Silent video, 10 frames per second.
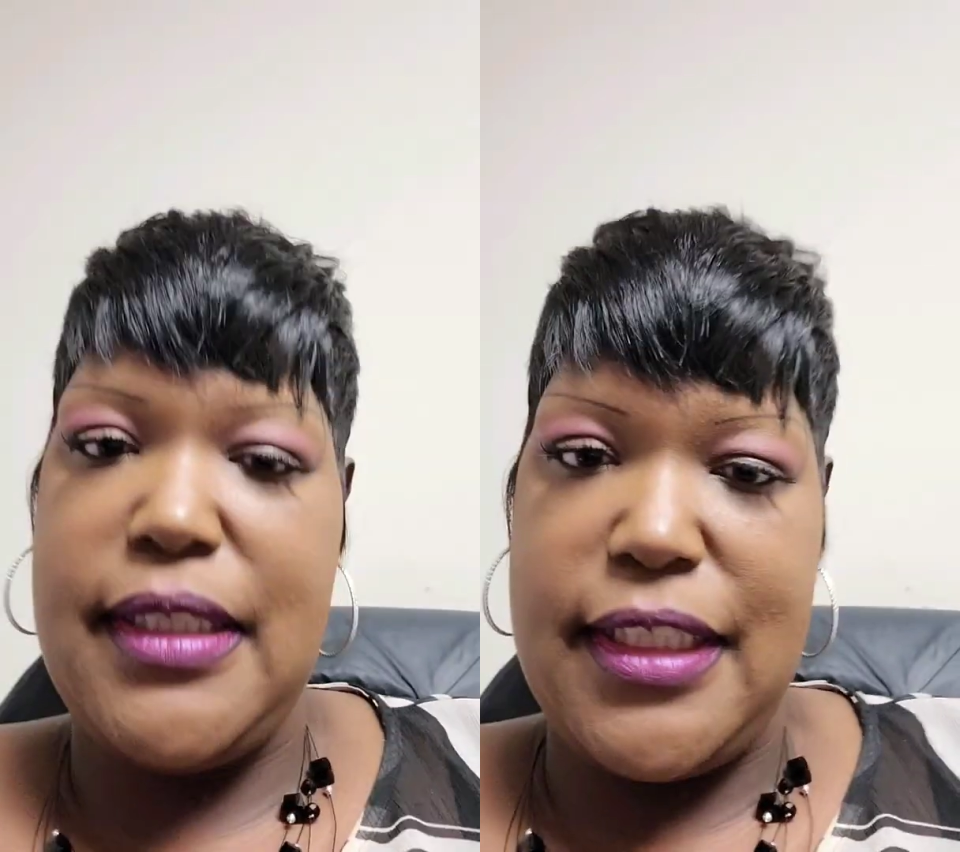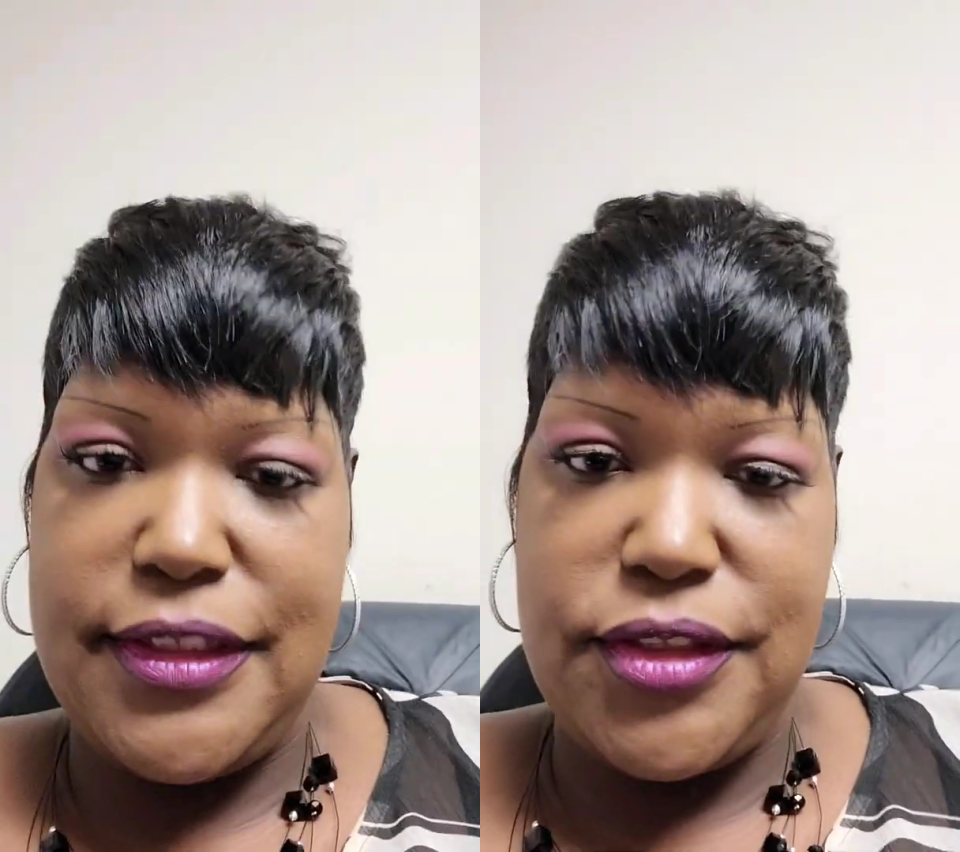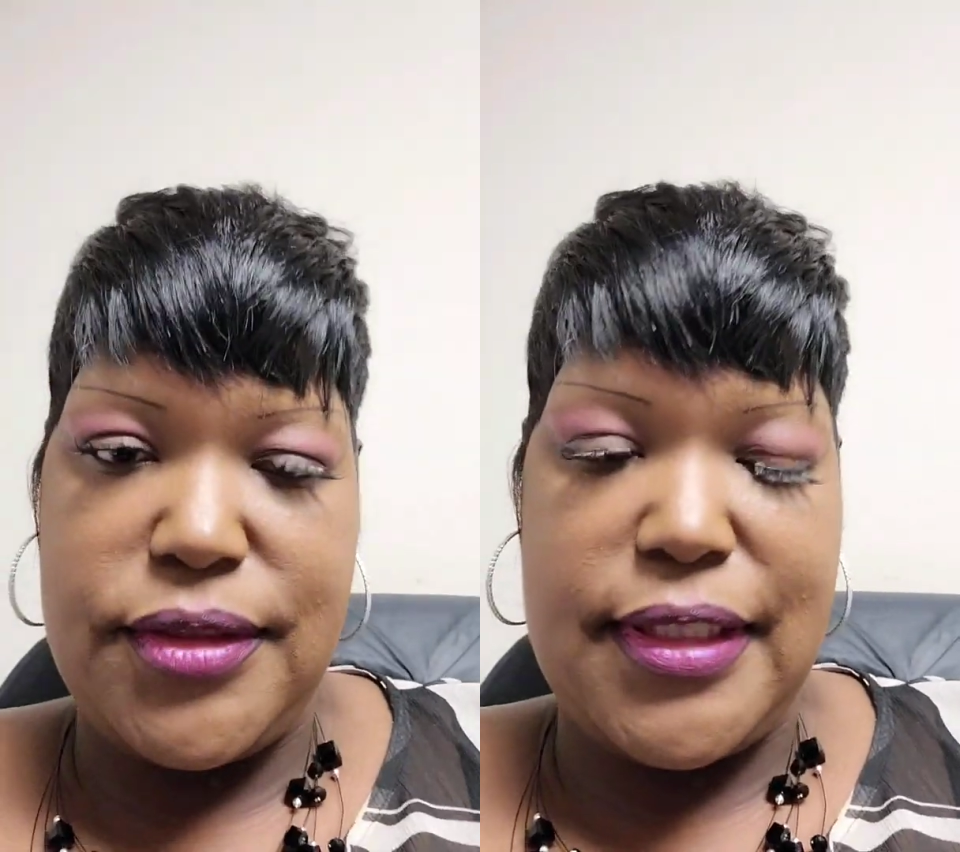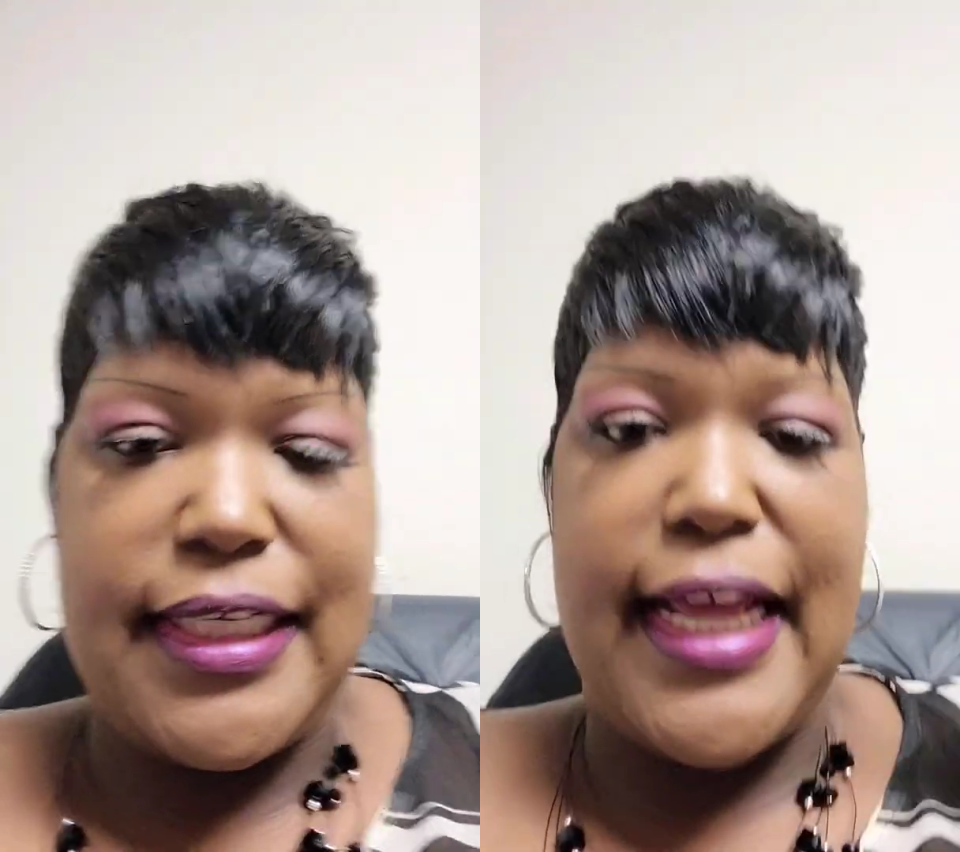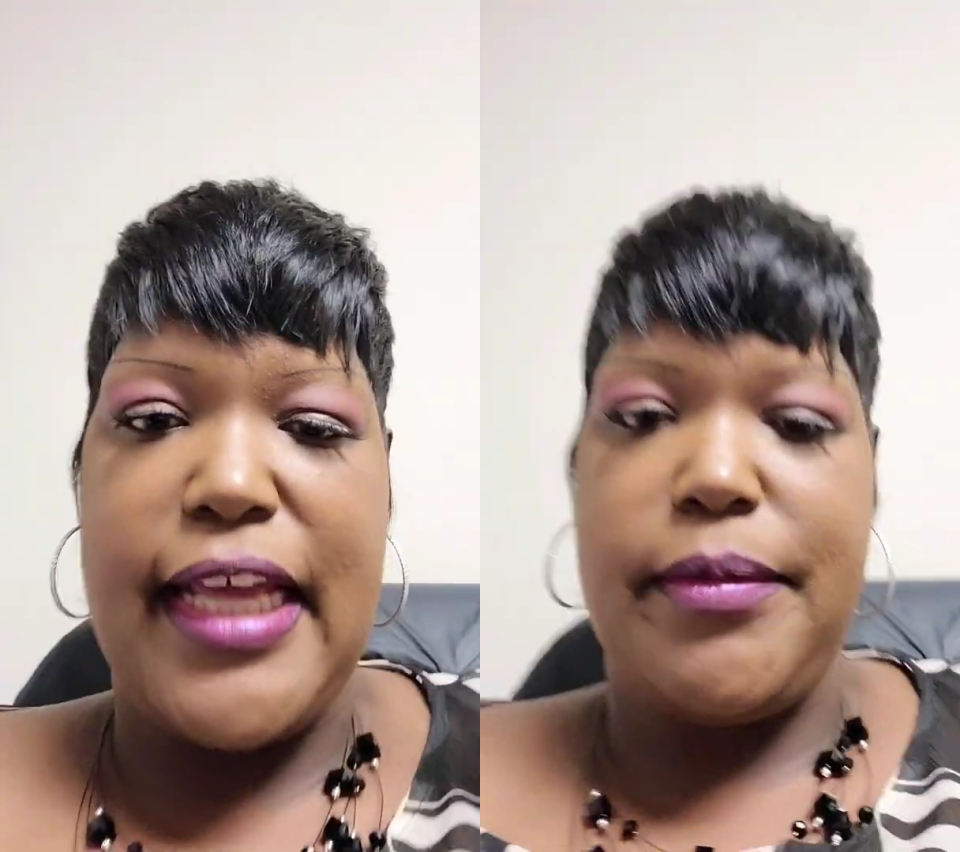lunch,
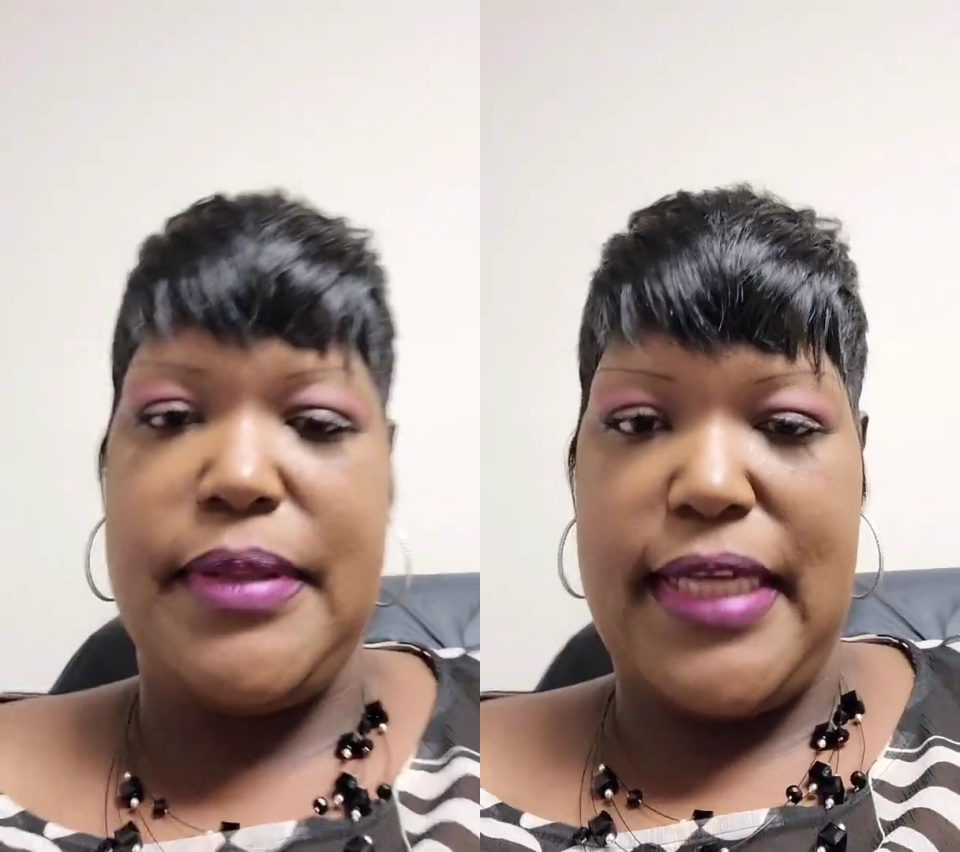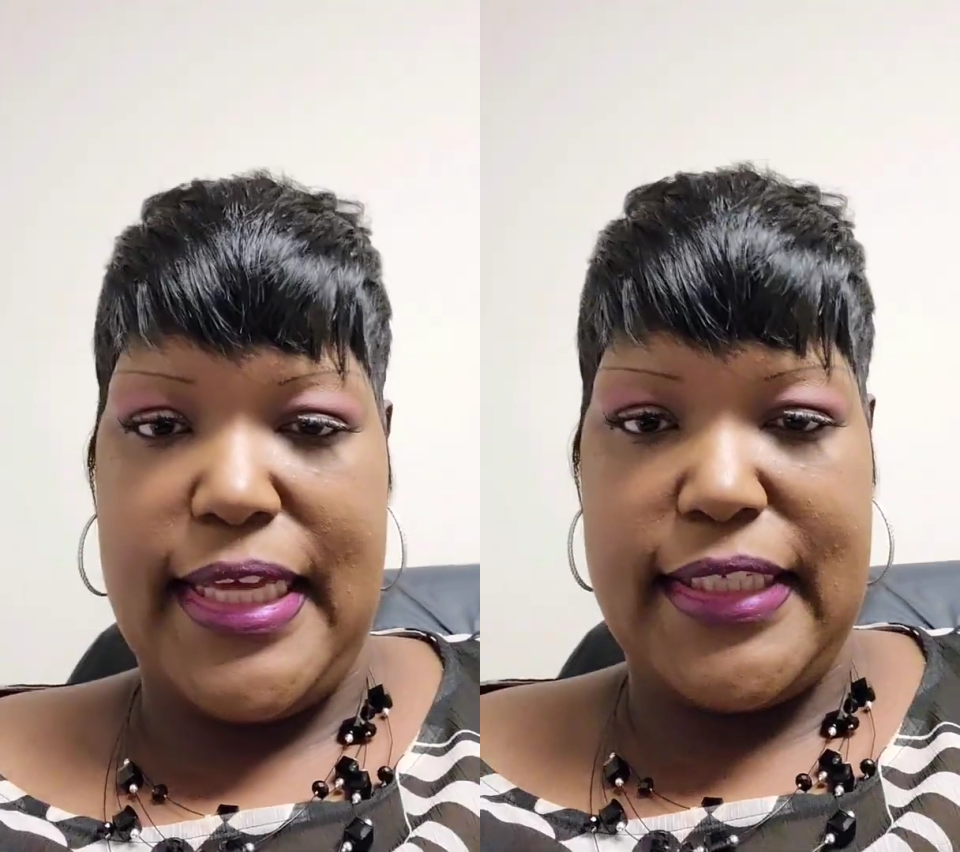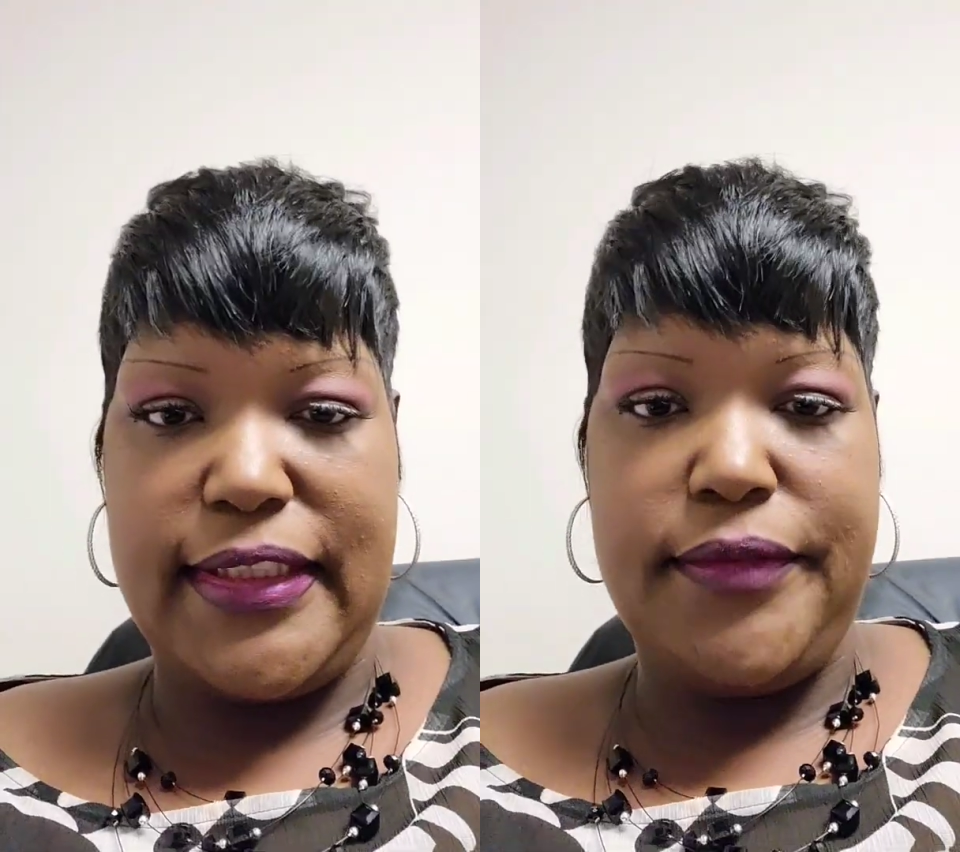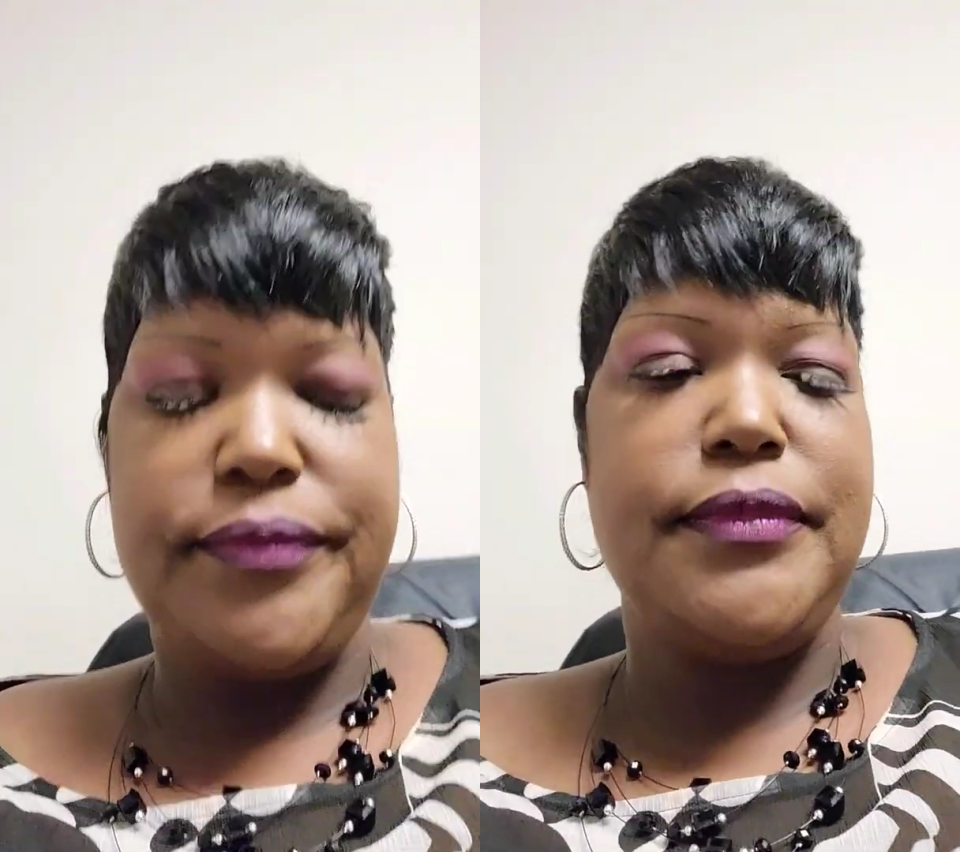and I had a banana.